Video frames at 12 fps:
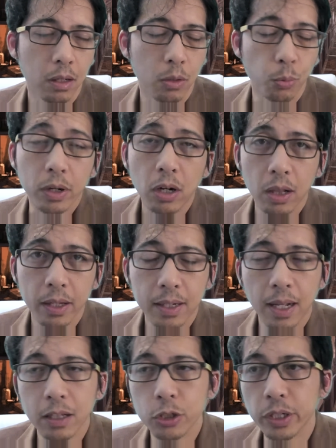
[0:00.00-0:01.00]
recalling
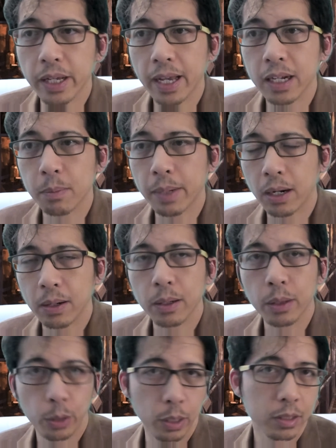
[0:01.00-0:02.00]
knowledge again about
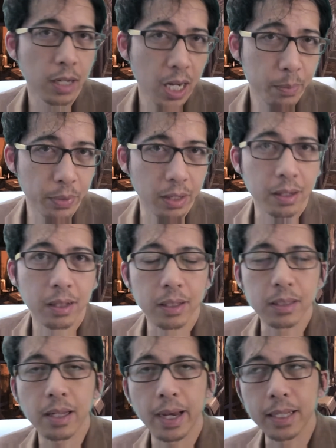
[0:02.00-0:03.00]
the topic, in
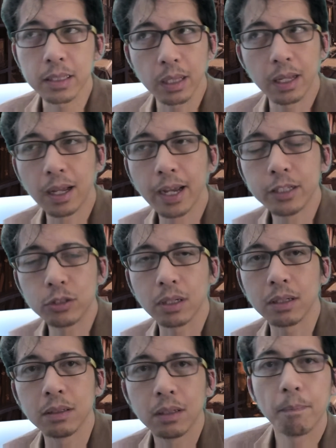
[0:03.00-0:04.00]
this case, the
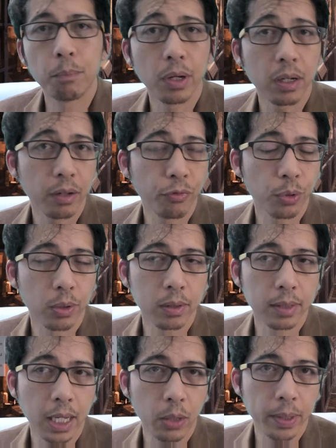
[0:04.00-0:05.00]
Hydra. But if we're
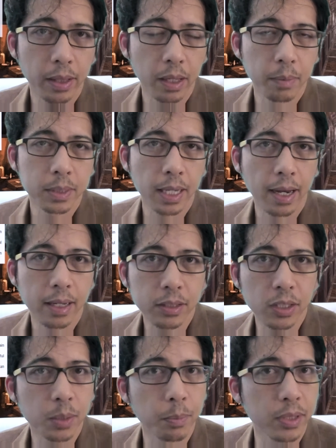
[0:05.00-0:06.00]
allowing them to
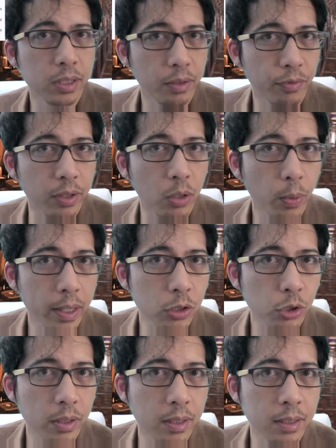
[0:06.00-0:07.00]
ask specific
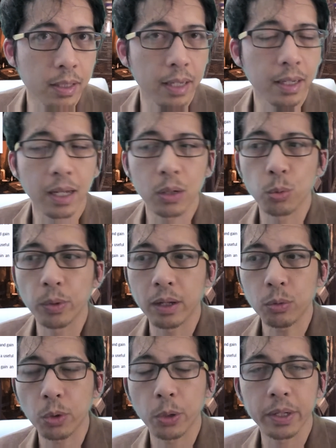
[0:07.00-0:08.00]
questions and not
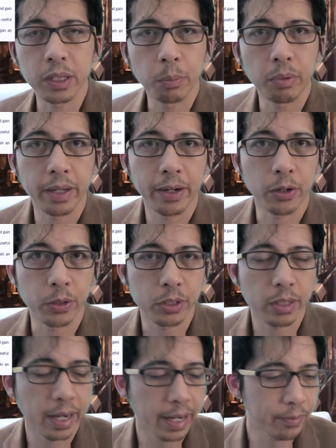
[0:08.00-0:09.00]
railroading the players
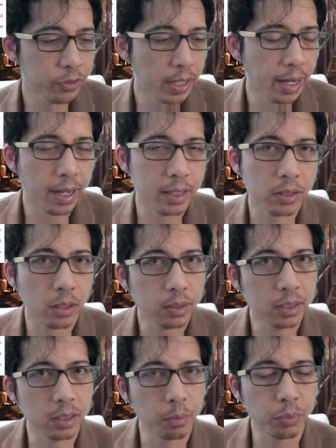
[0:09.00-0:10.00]
to have to ask
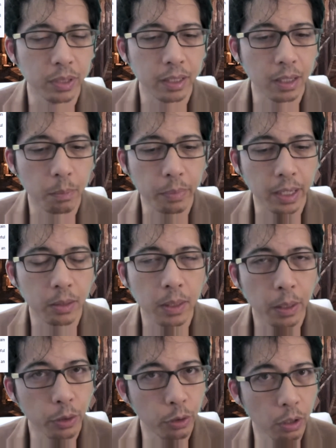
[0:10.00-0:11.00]
simply about
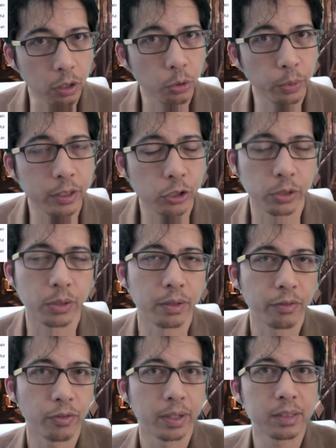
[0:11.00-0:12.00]
the creature in
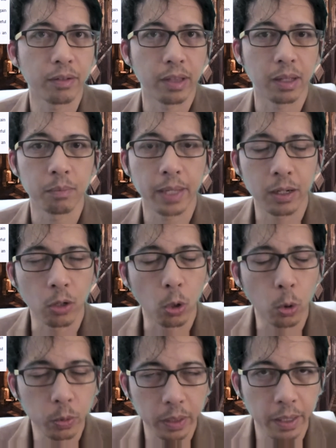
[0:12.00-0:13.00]
front of them and
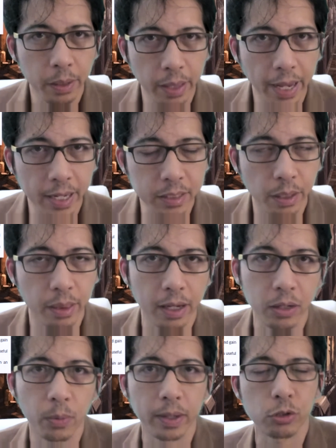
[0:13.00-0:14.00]
only ask
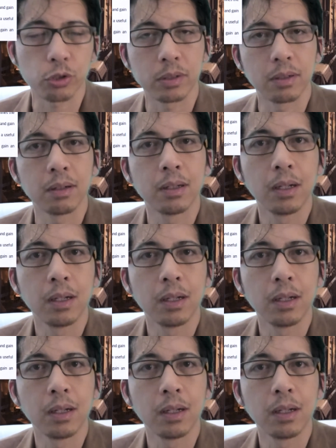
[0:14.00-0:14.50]
that question,